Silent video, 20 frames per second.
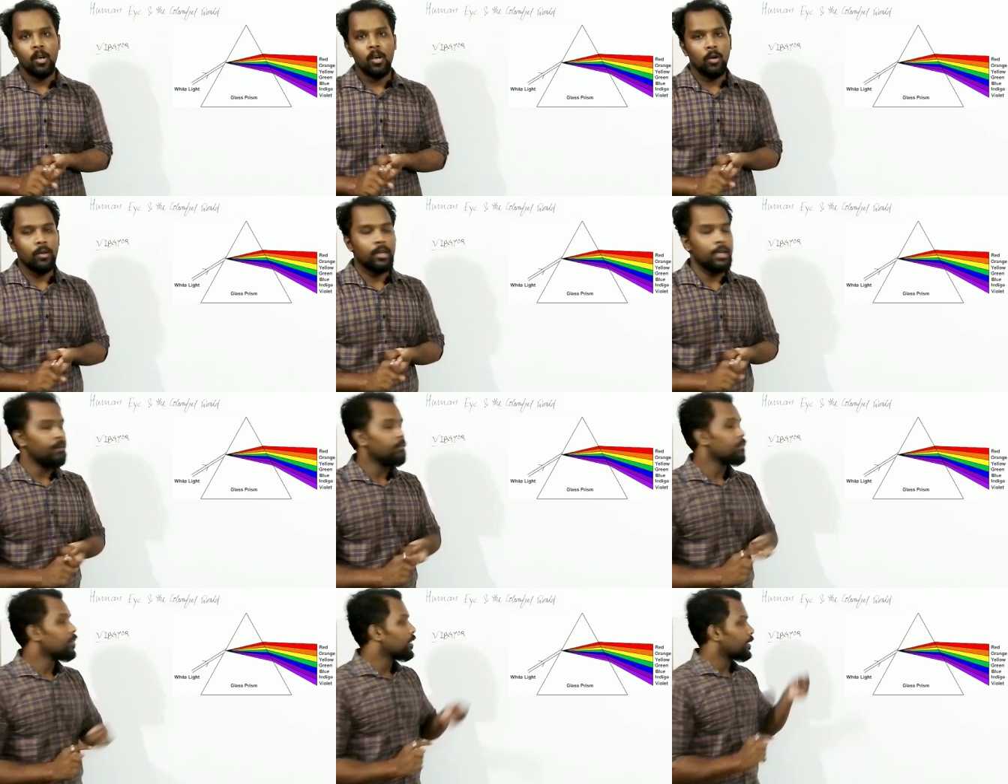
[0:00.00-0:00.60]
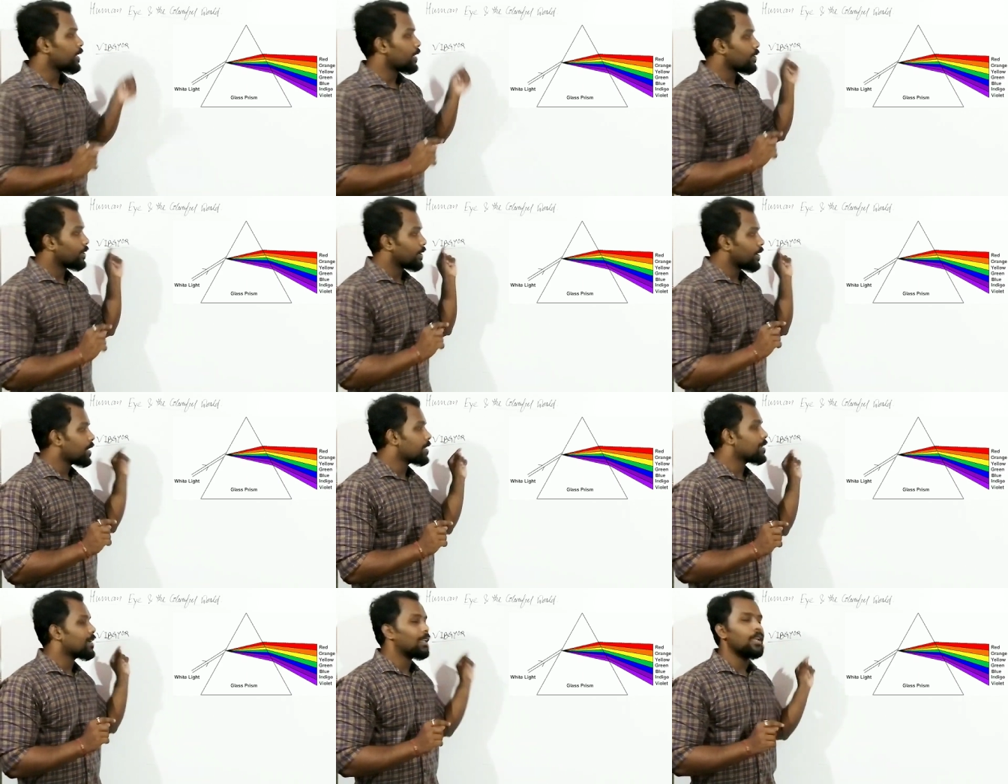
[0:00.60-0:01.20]
Okay, that the
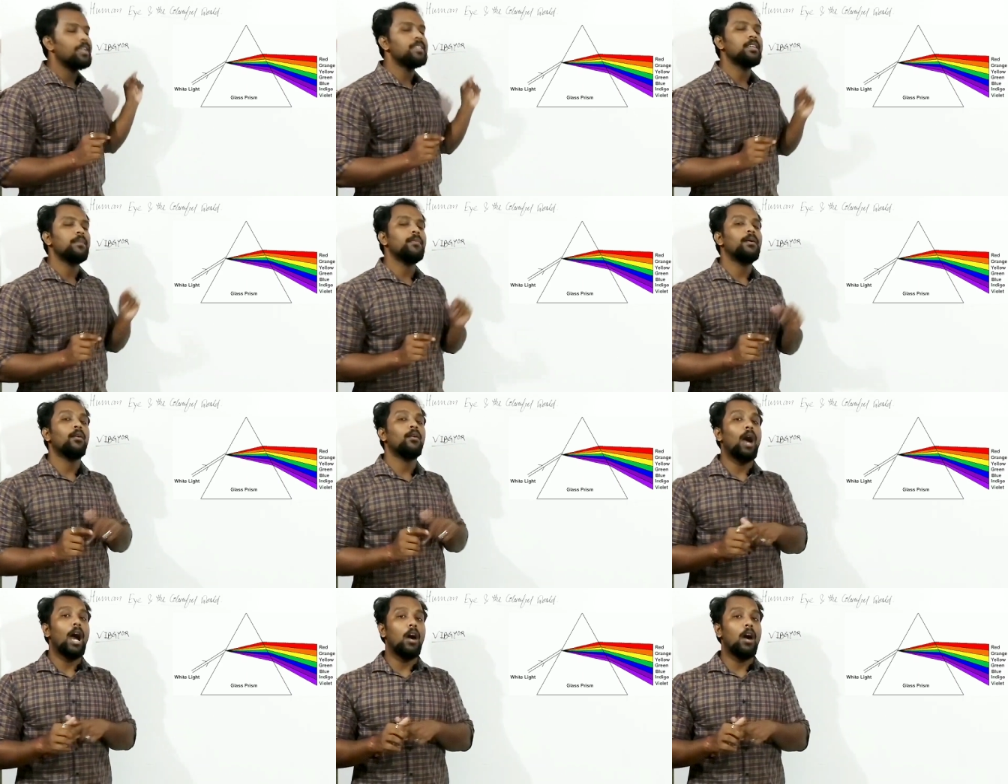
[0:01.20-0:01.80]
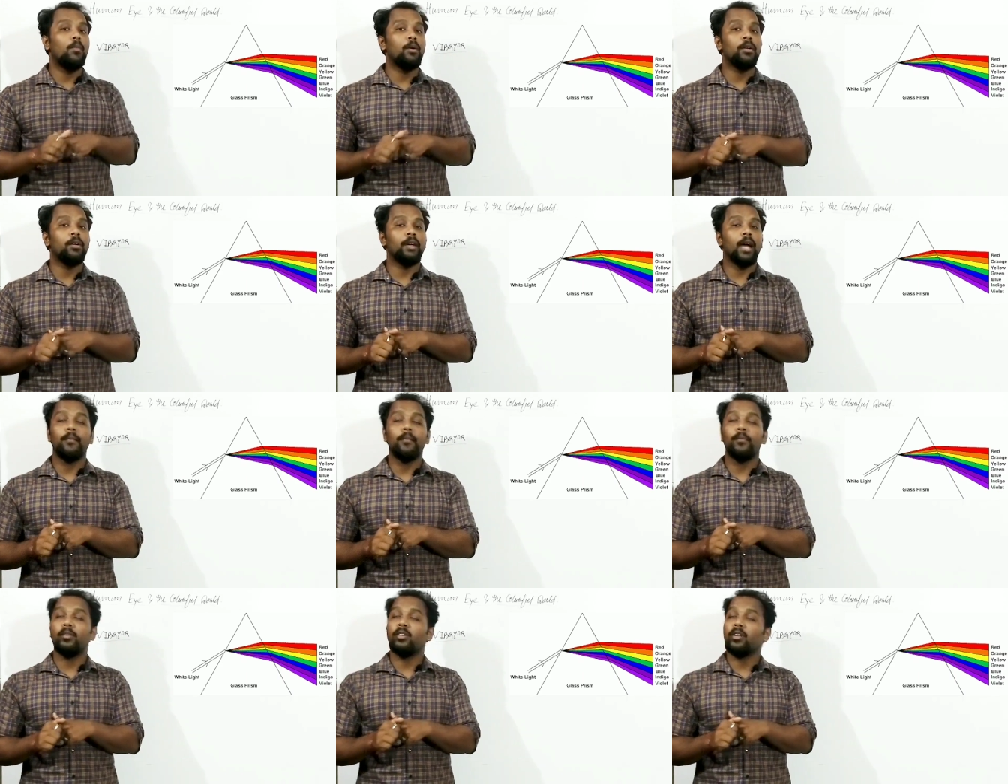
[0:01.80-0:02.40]
red color is having high
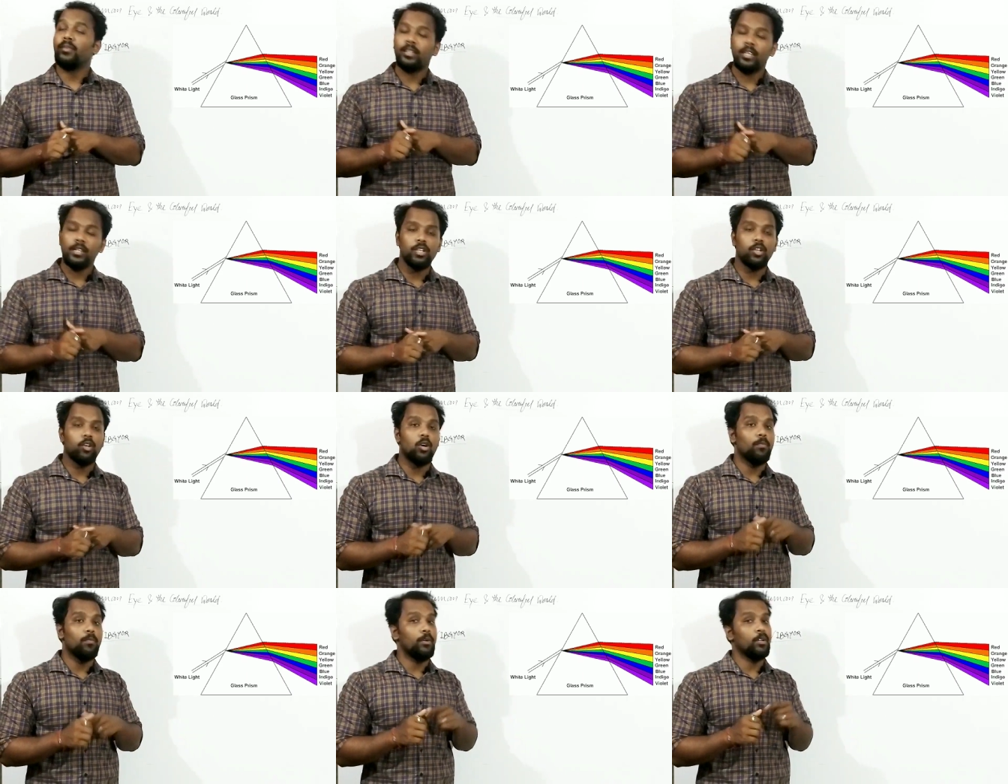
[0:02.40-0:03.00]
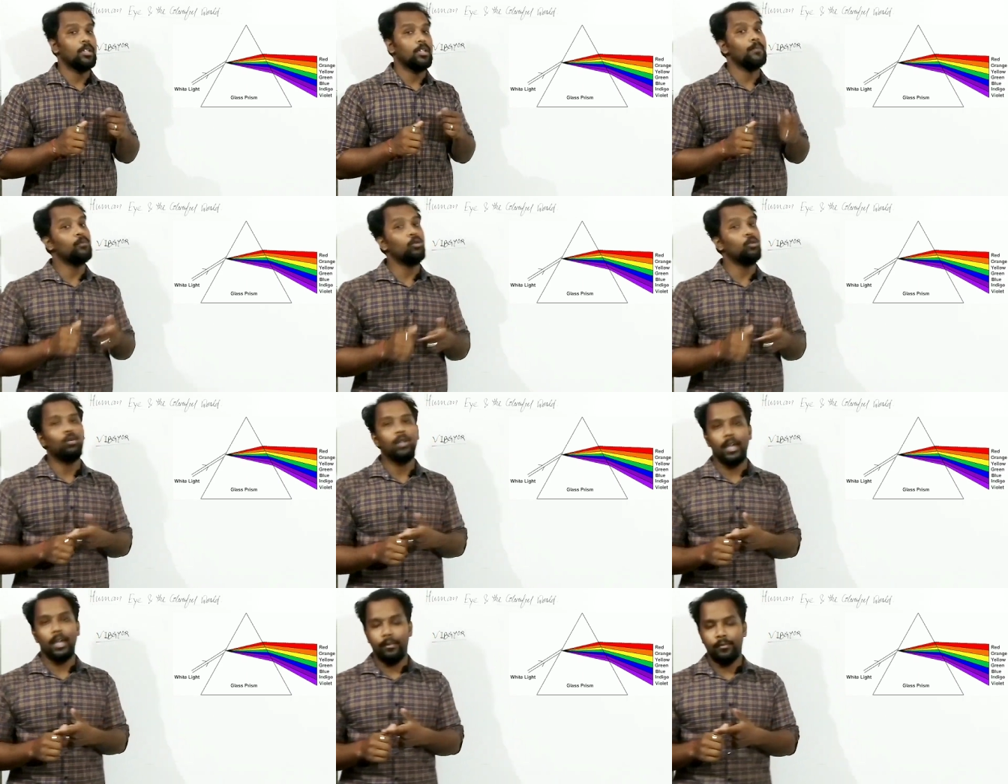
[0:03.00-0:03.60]
amount of intensity compared to the blue
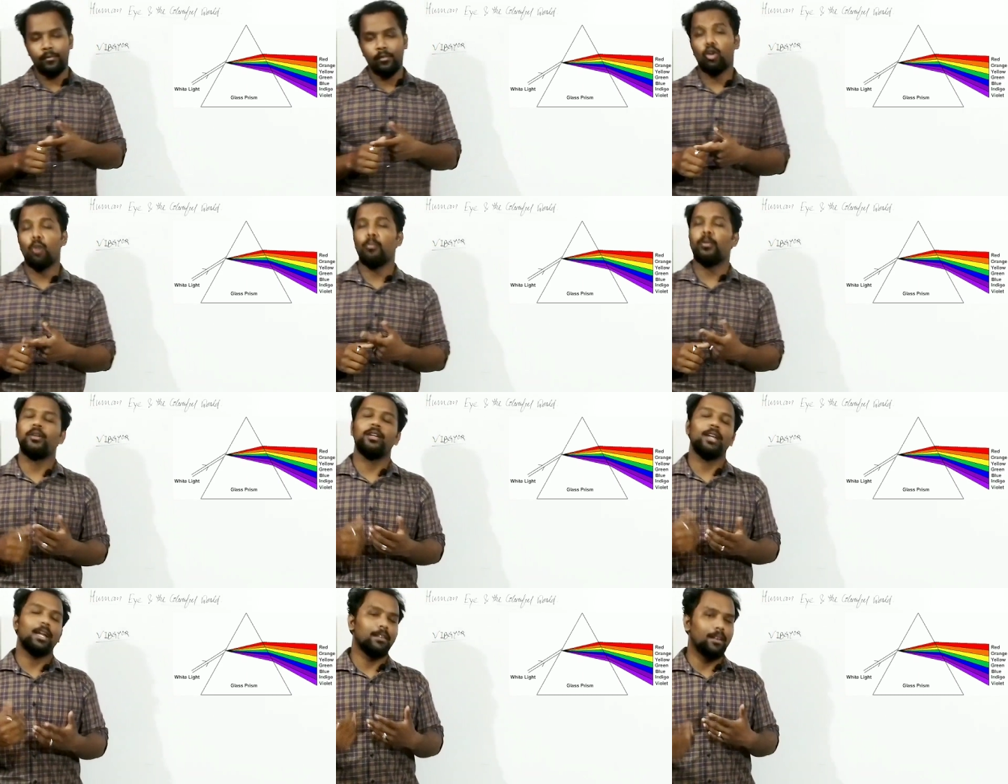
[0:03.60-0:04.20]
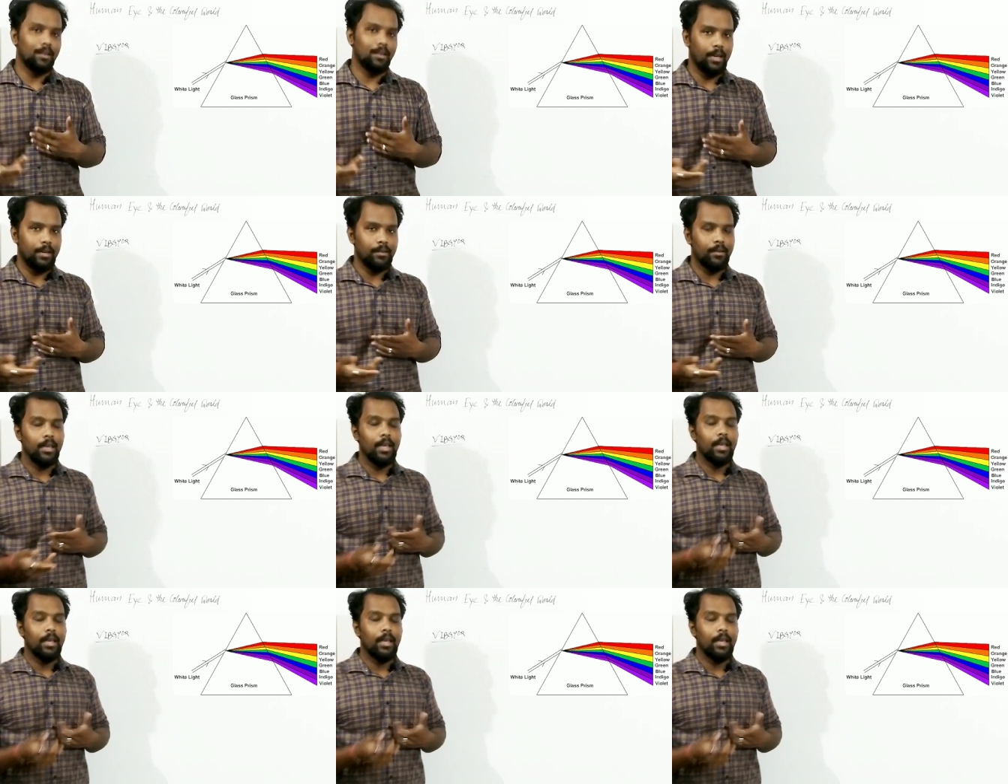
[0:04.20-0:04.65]
light or compared to the other light,